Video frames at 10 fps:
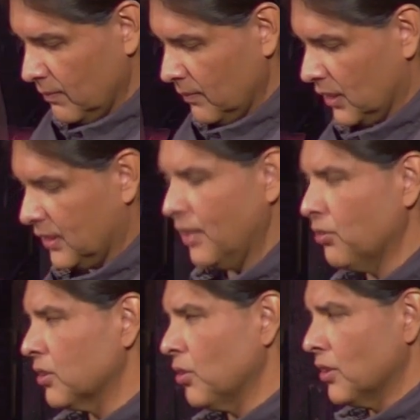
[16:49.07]
The
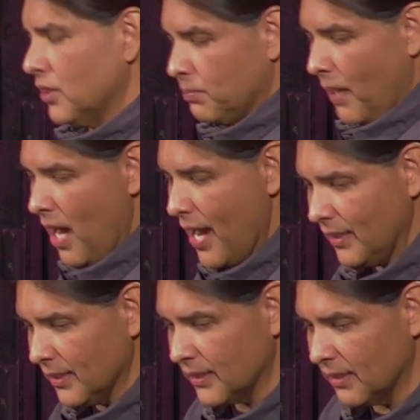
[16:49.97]
secret sources
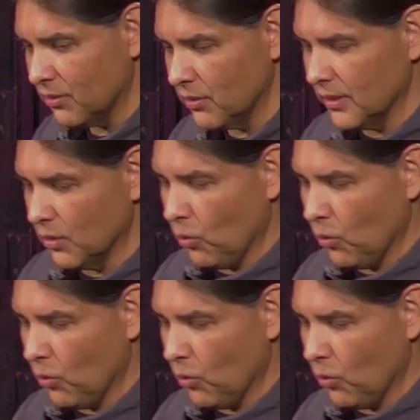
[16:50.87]
behind this evil in the